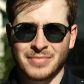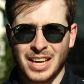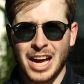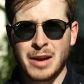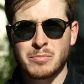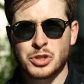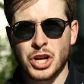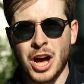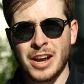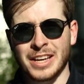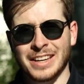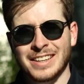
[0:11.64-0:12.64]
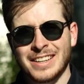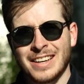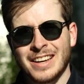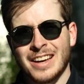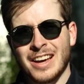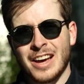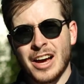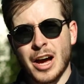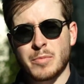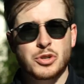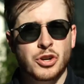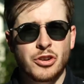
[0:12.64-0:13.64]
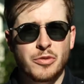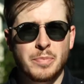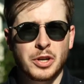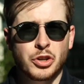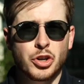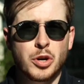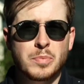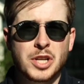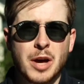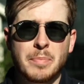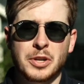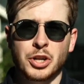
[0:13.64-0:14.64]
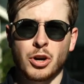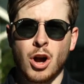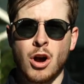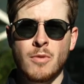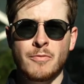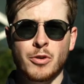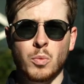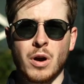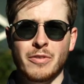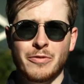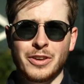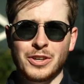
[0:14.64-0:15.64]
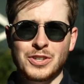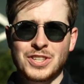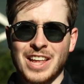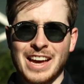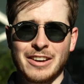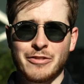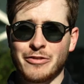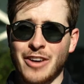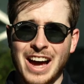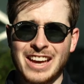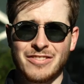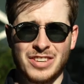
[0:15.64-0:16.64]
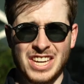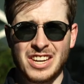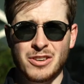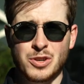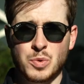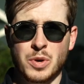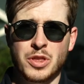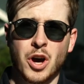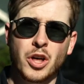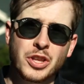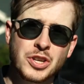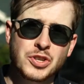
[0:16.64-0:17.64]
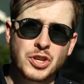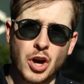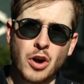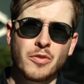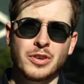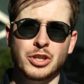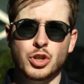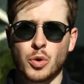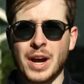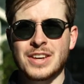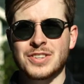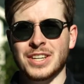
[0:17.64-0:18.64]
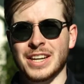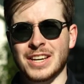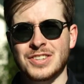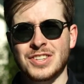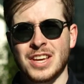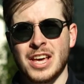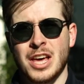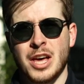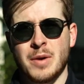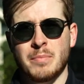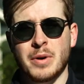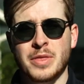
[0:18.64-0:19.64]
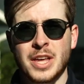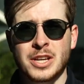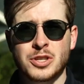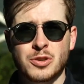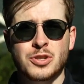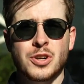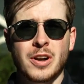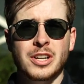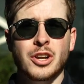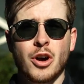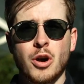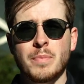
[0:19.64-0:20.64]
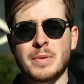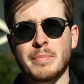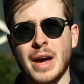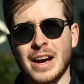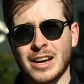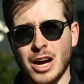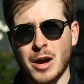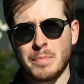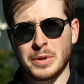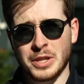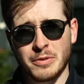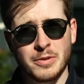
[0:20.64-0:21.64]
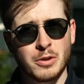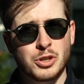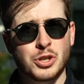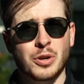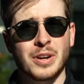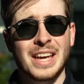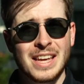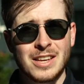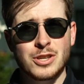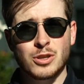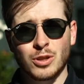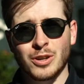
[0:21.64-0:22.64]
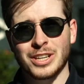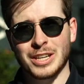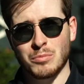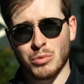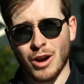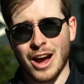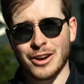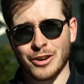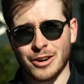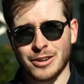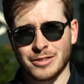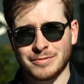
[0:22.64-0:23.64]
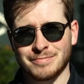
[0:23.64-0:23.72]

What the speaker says: I'm Johnny. I'm sure you've been cooped up in your home for what feels like 5 years with all this COVID craziness, but things are starting to open back up and the future is looking brighter.